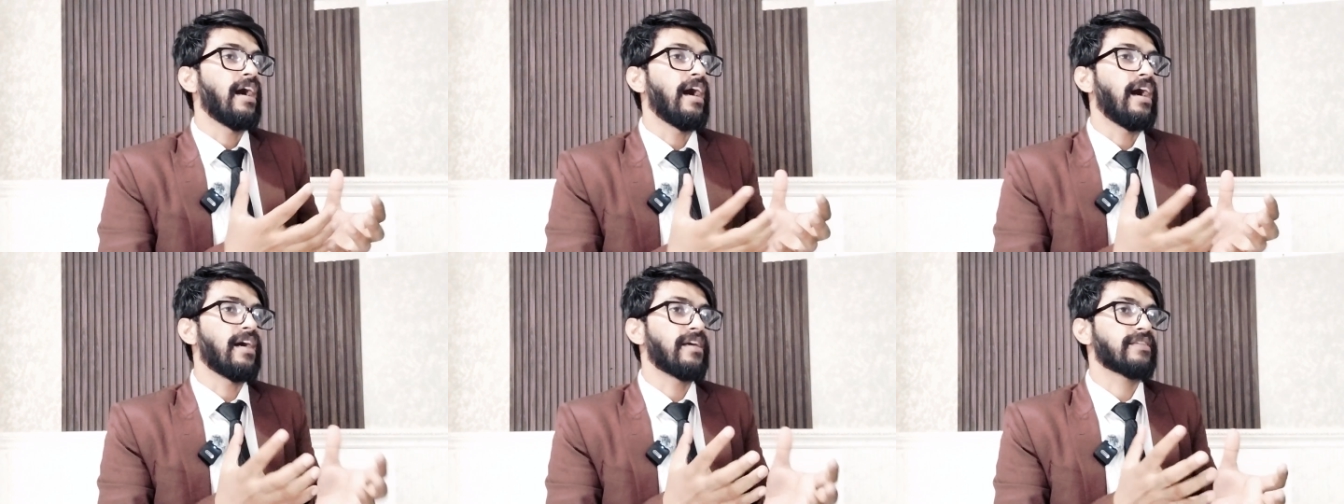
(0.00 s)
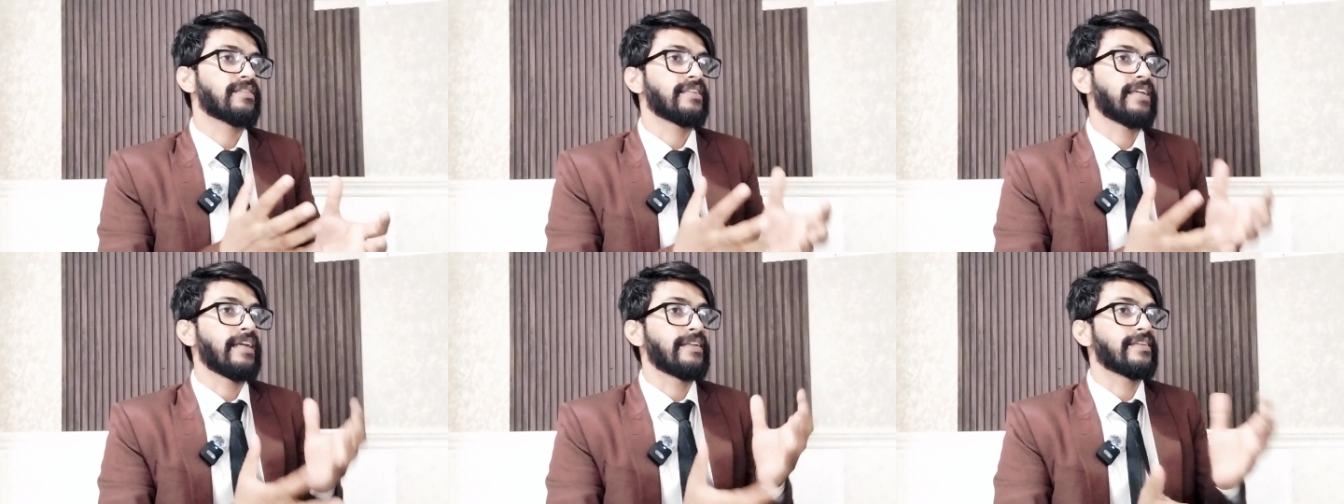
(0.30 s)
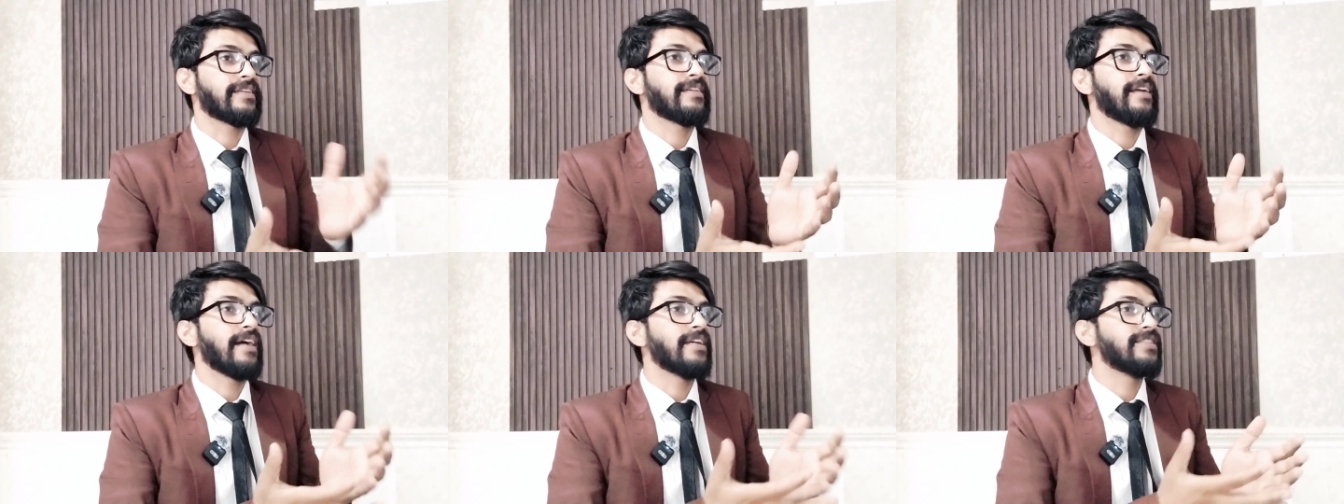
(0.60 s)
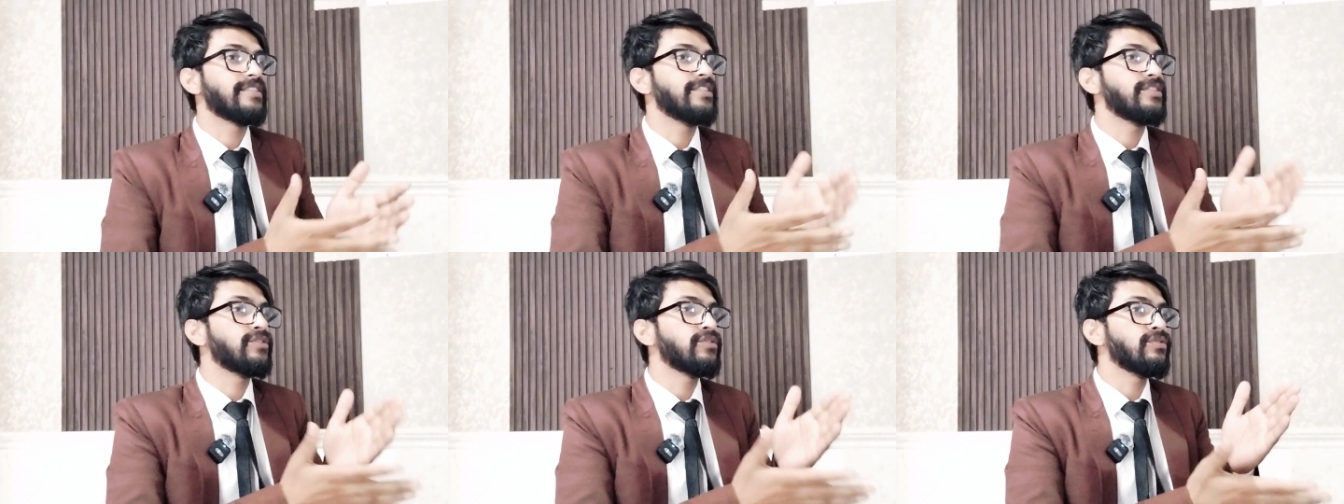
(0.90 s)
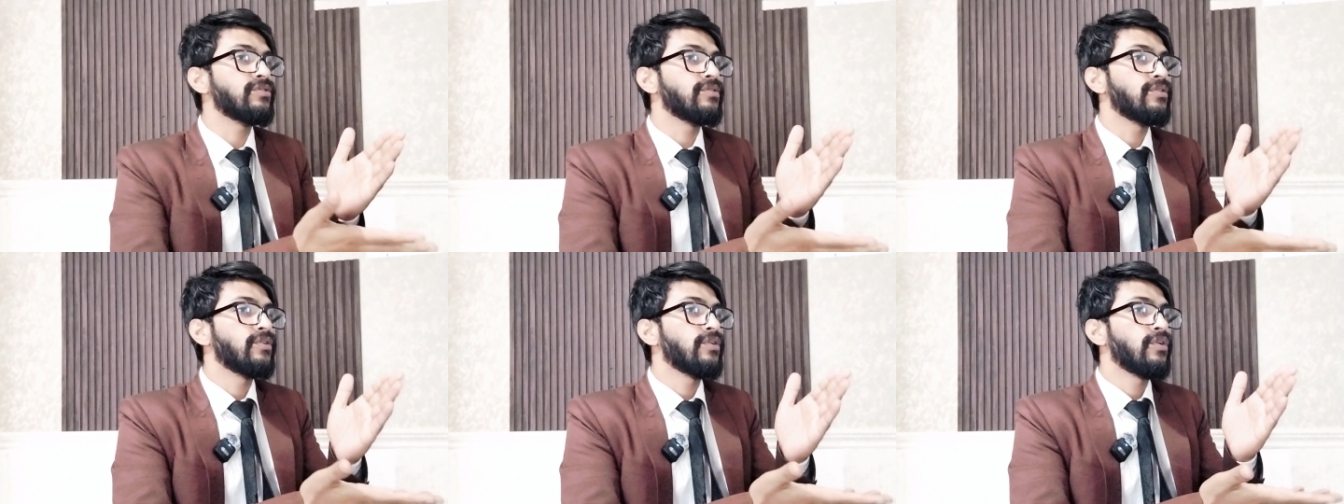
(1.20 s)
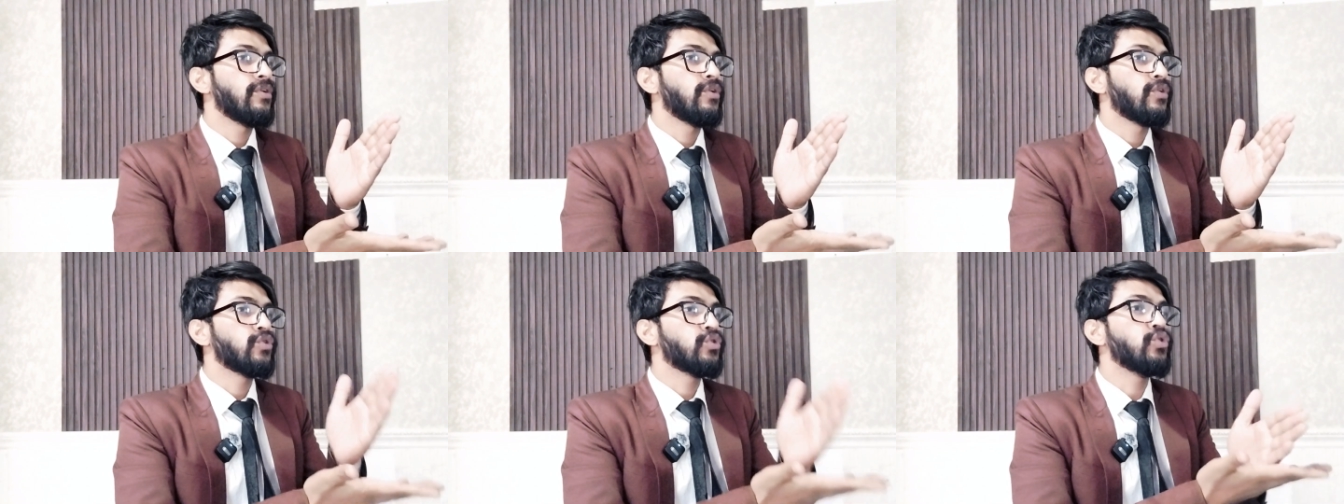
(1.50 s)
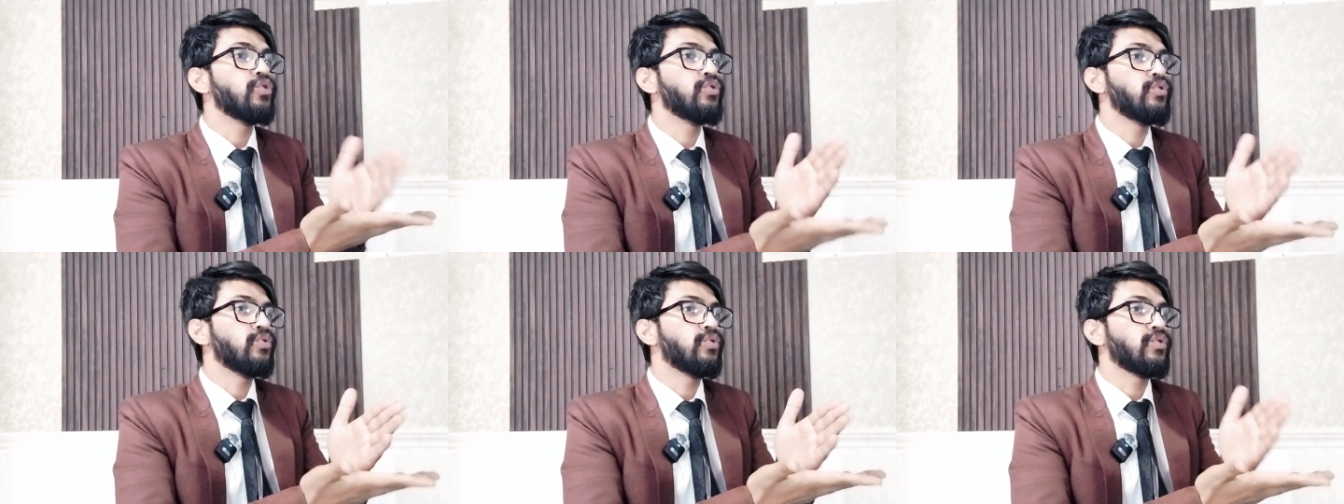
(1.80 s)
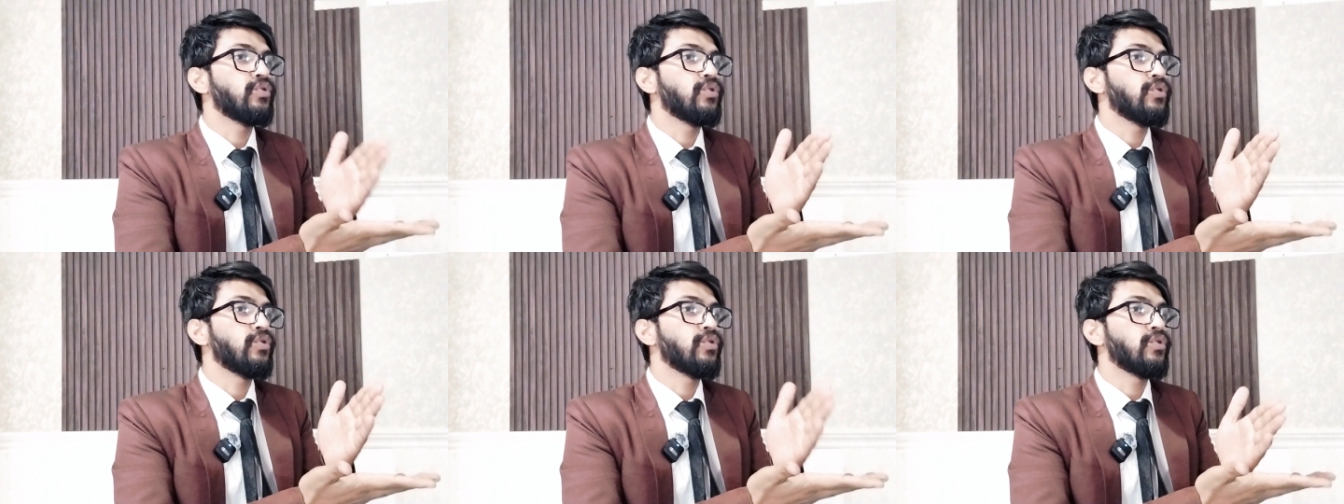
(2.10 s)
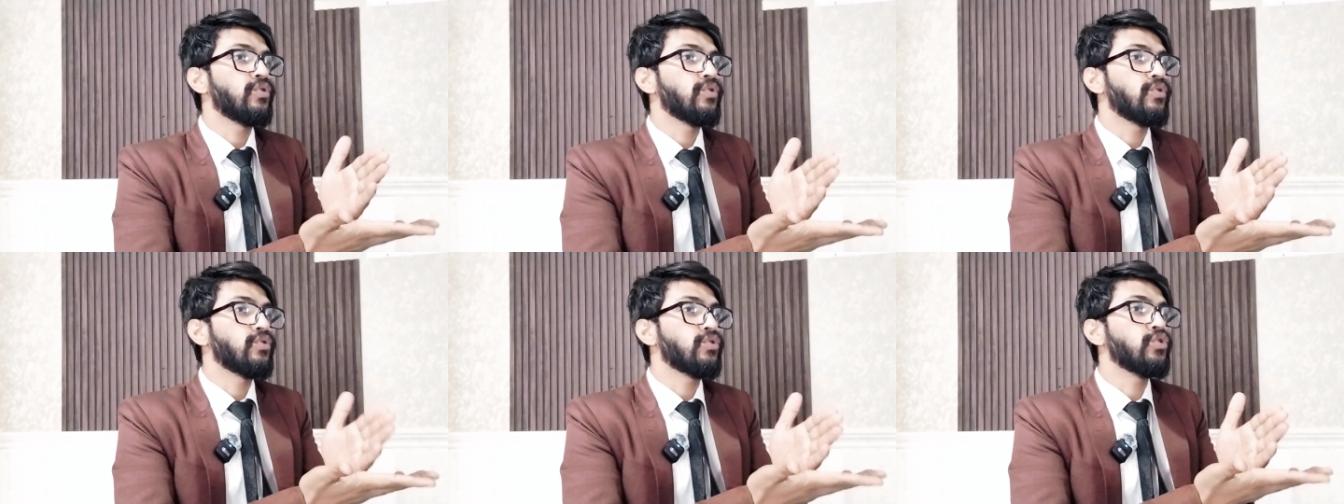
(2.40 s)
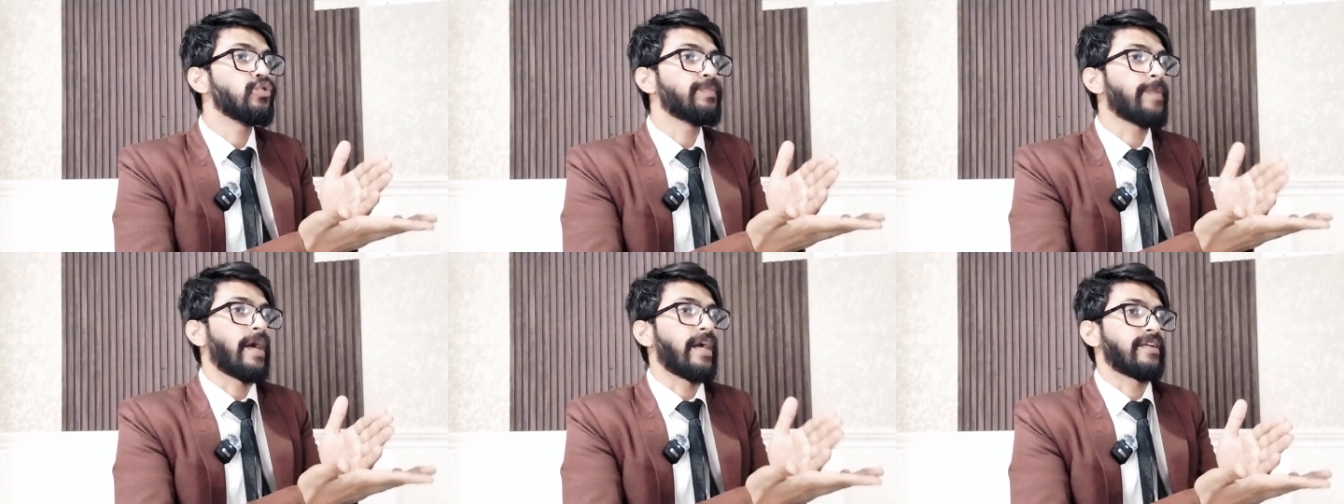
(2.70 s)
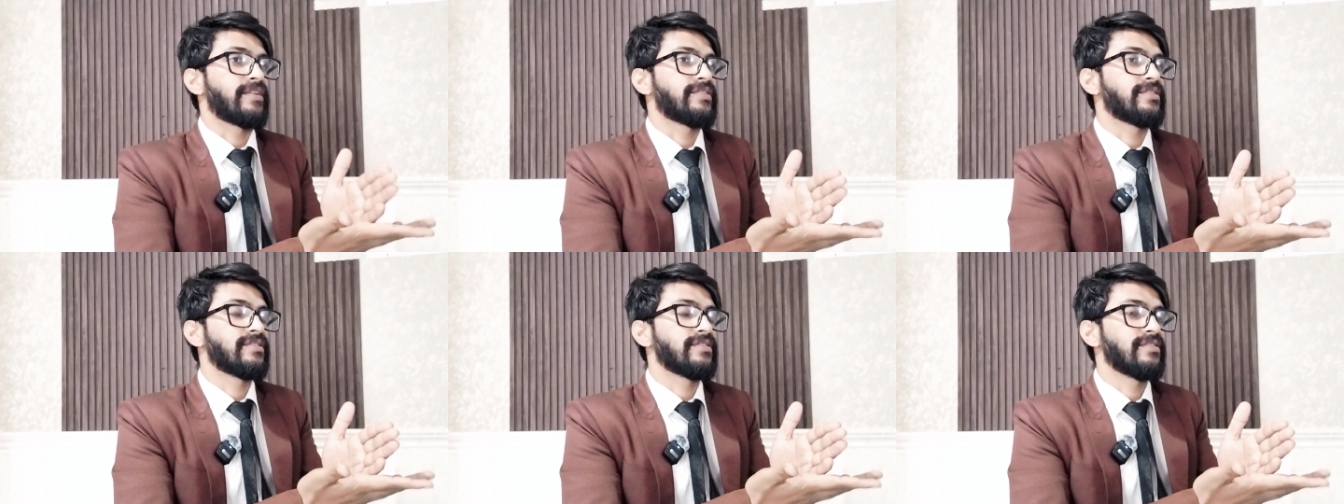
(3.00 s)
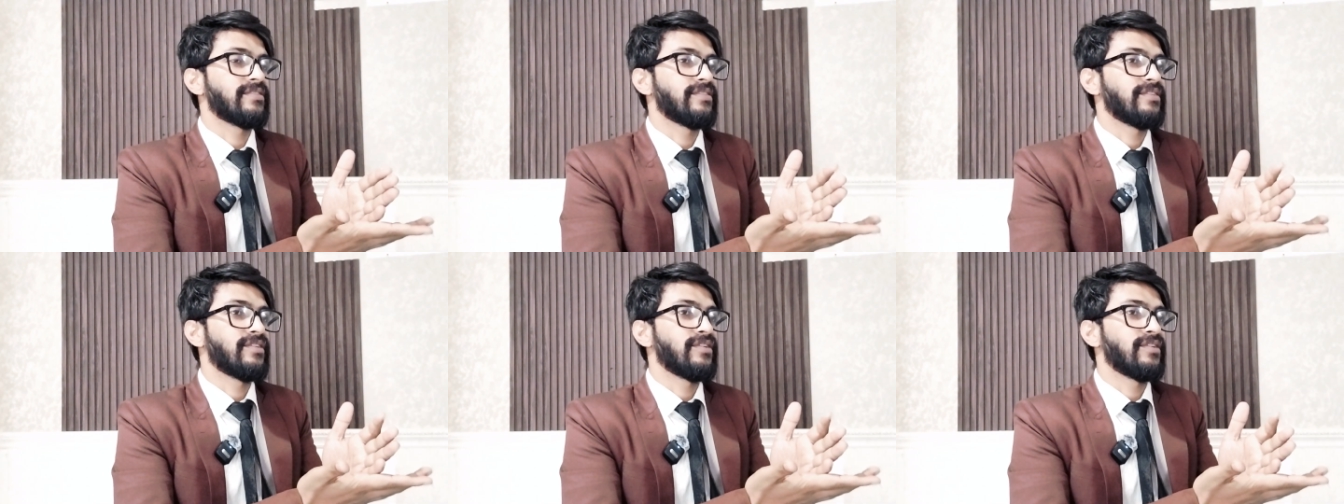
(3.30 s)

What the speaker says: are categorized into two parts.